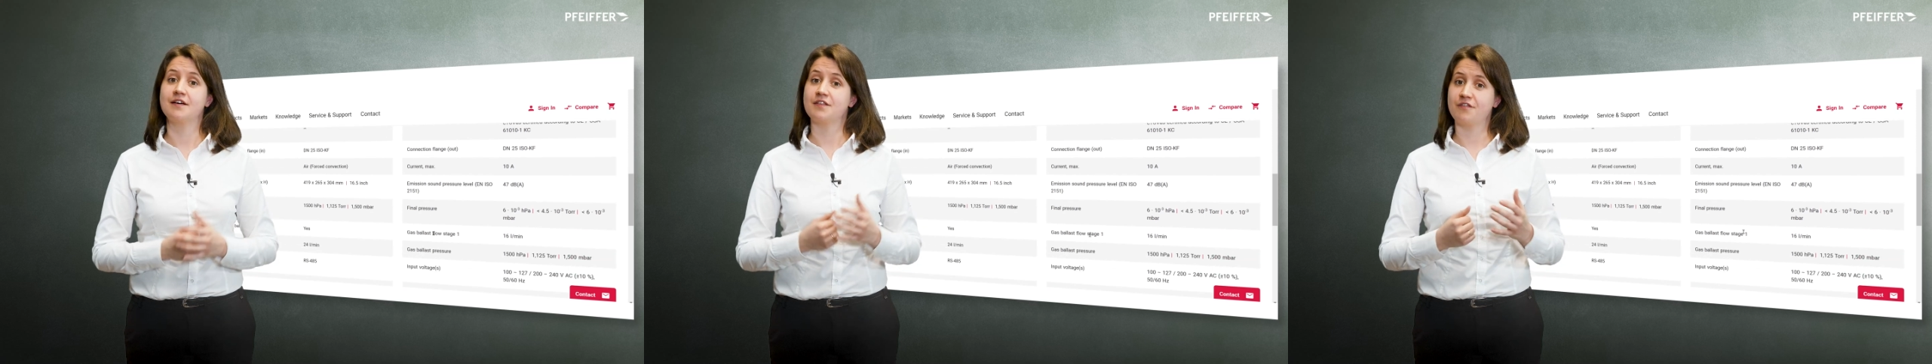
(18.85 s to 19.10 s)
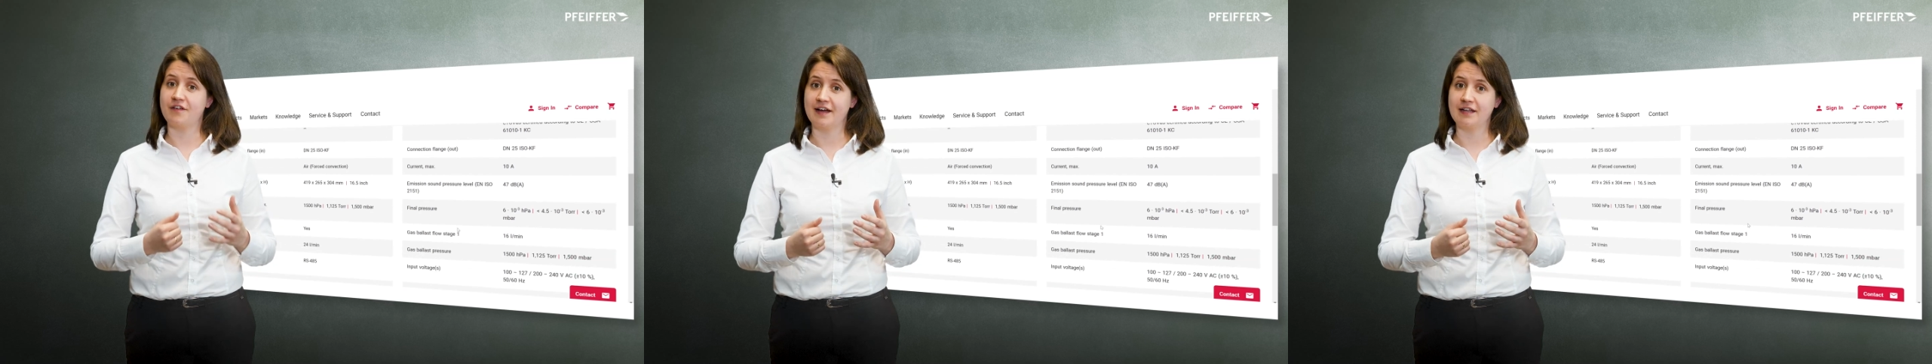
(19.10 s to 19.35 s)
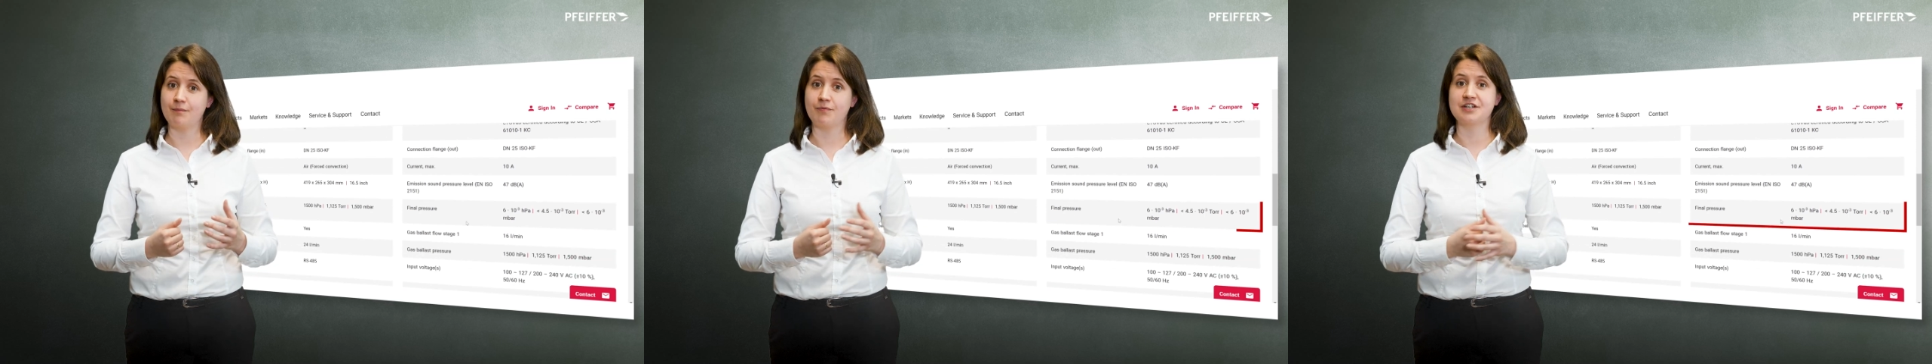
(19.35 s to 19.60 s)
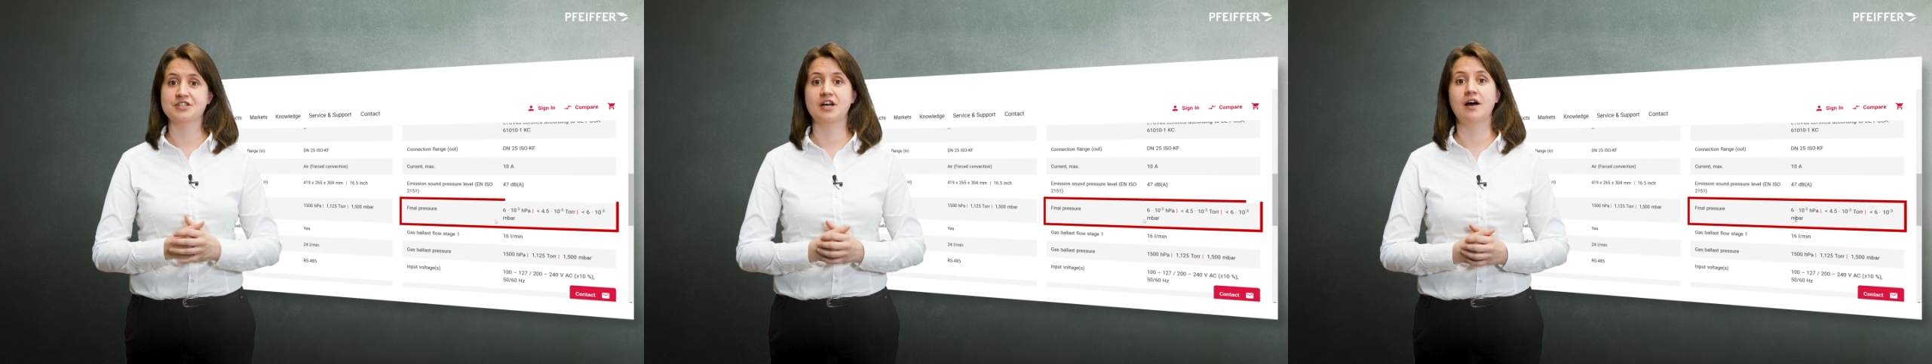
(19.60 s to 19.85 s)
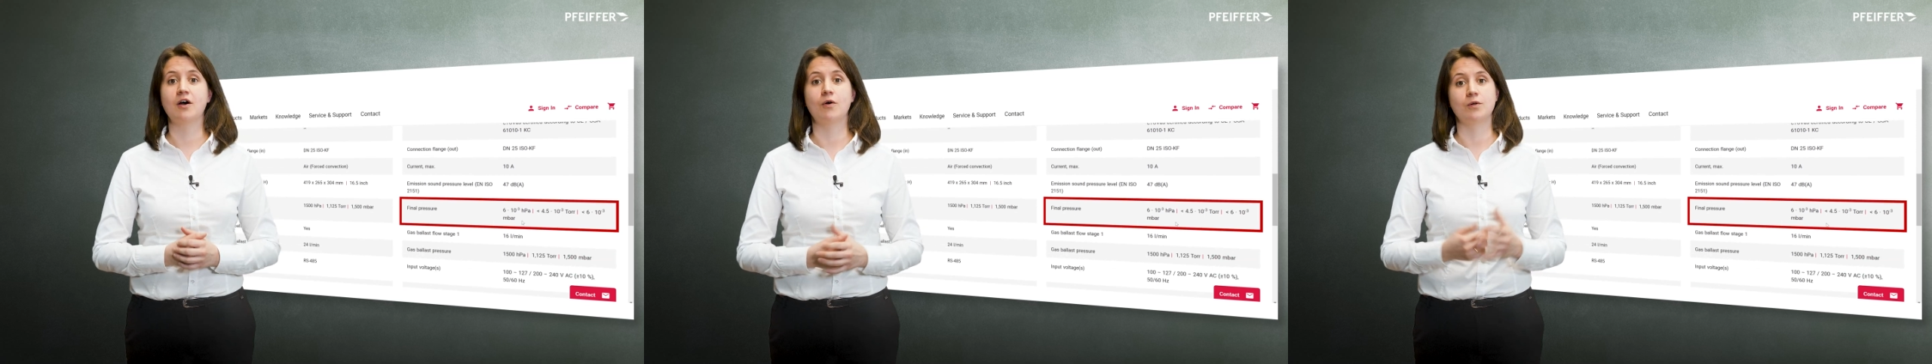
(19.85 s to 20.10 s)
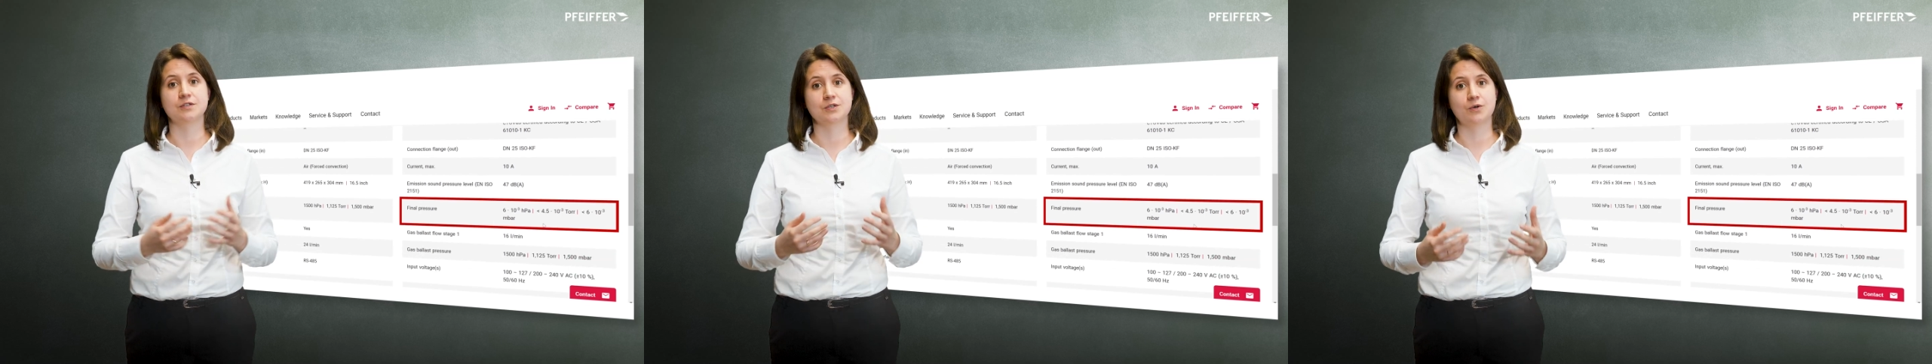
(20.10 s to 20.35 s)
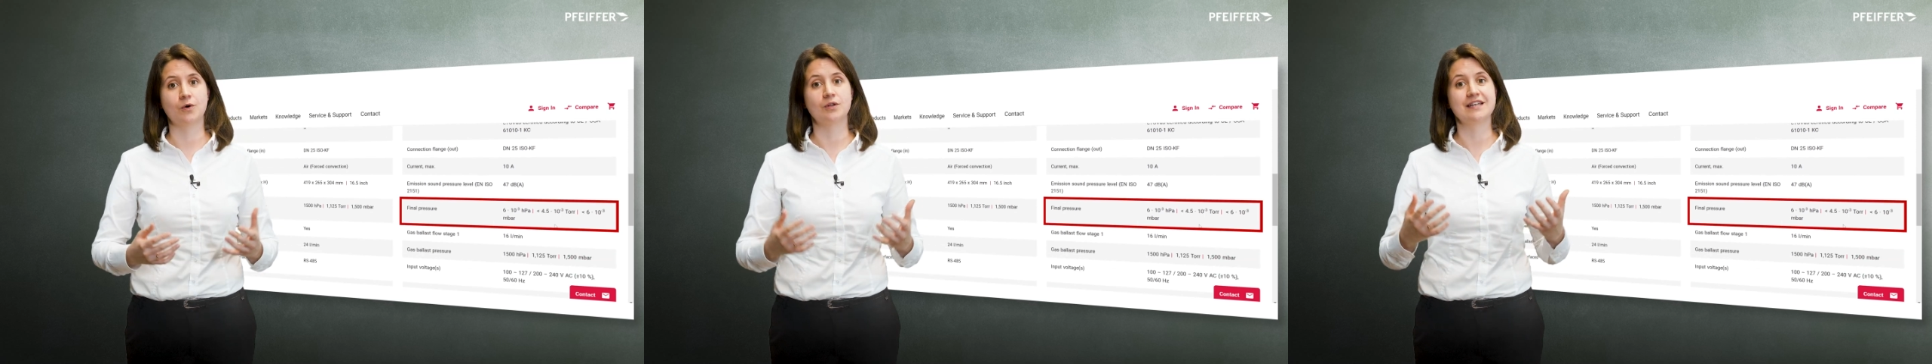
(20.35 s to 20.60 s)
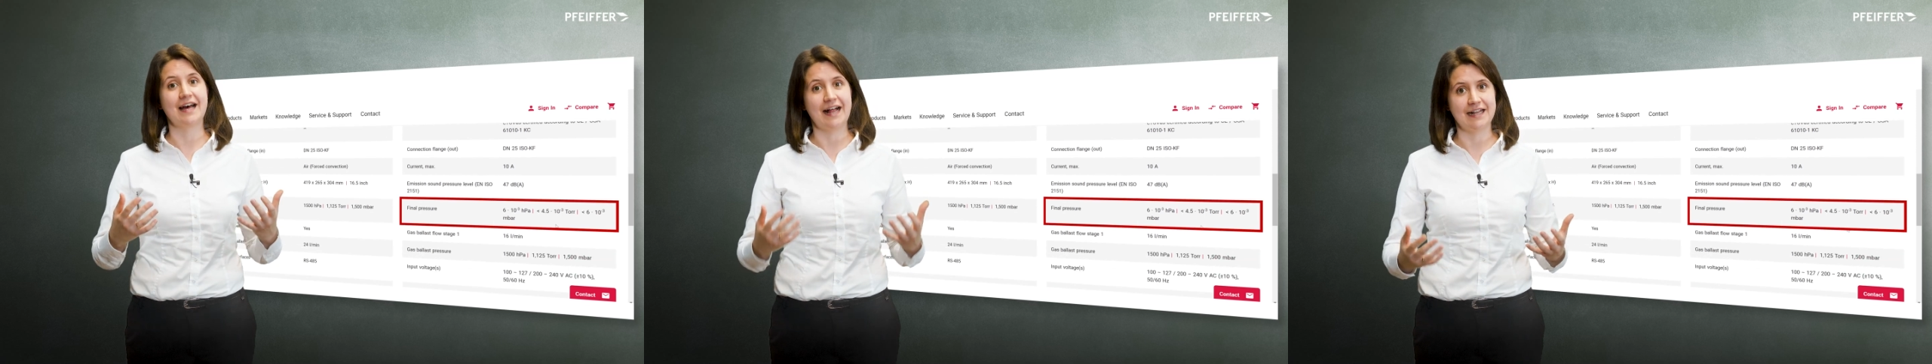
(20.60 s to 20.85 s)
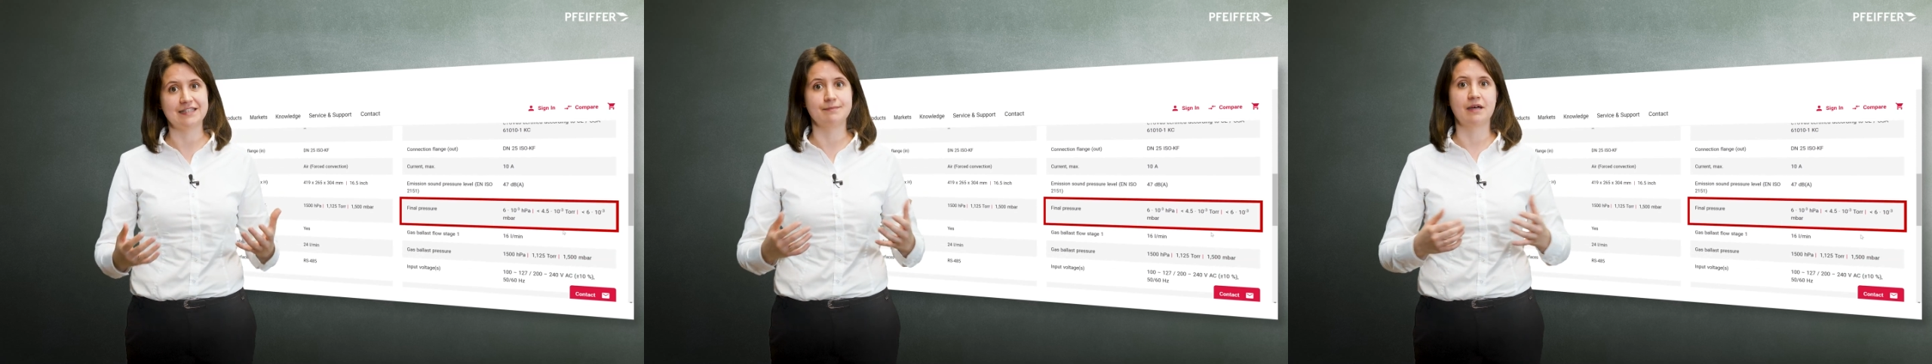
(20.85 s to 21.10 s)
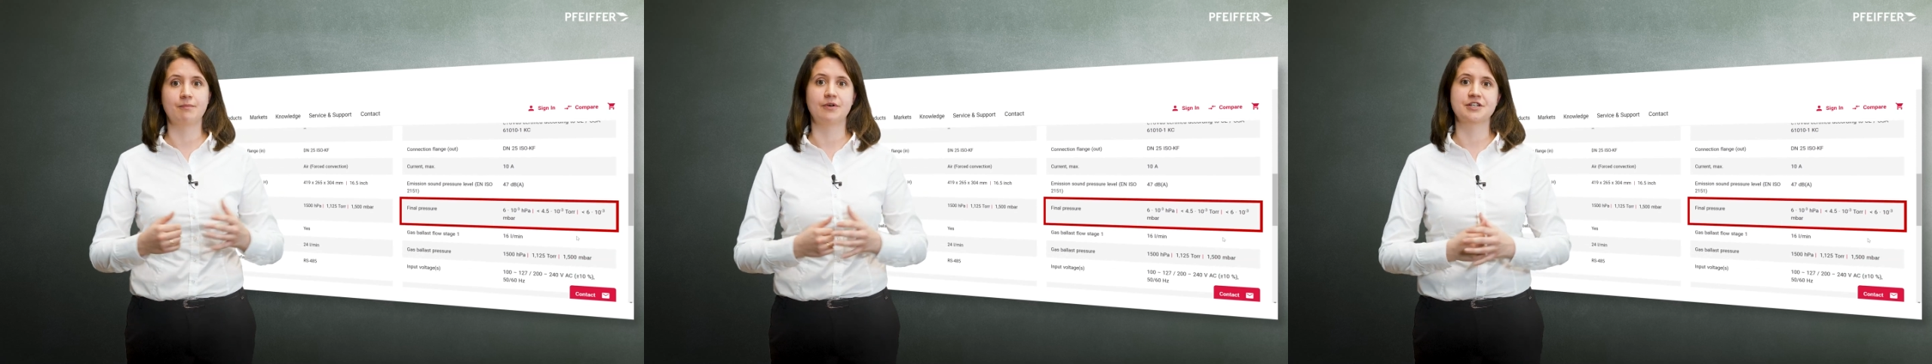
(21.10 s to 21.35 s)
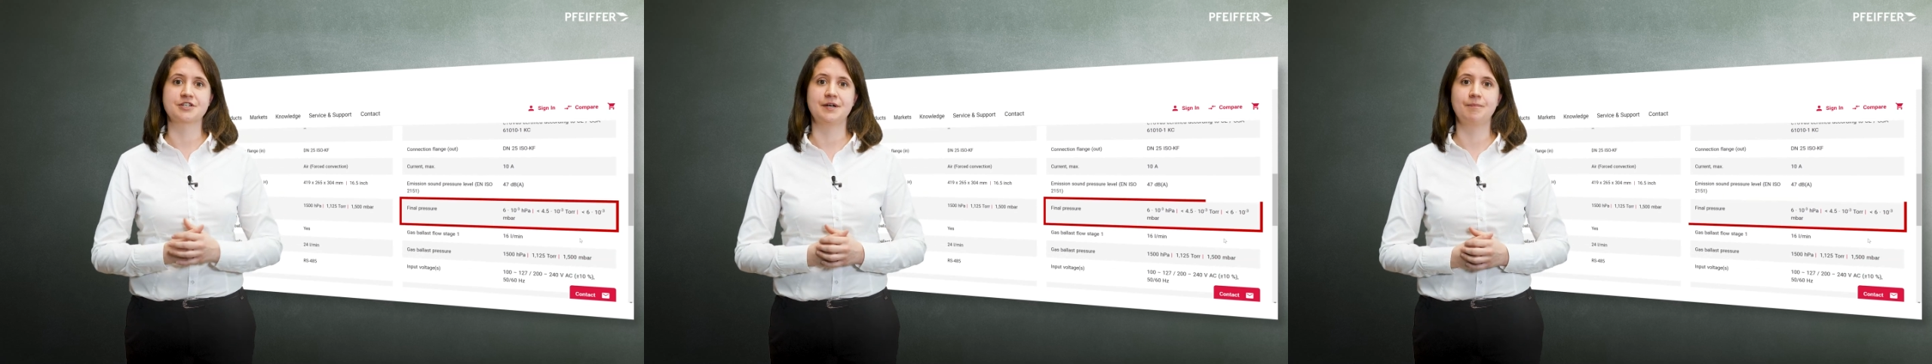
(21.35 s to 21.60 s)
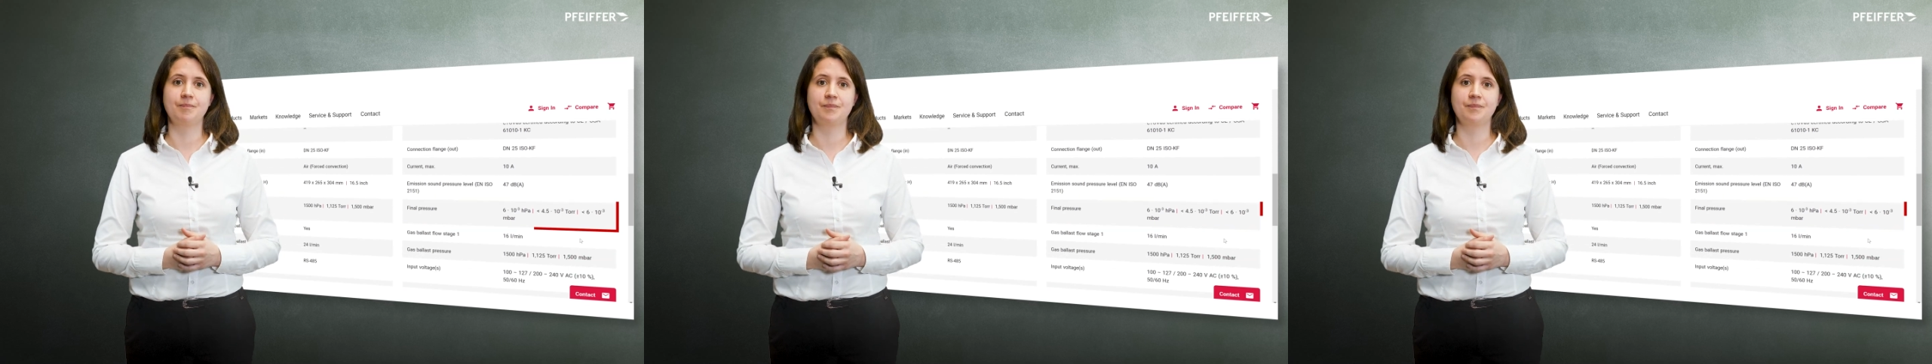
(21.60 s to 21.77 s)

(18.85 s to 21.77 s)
the final pressure, also called ultimate pressure.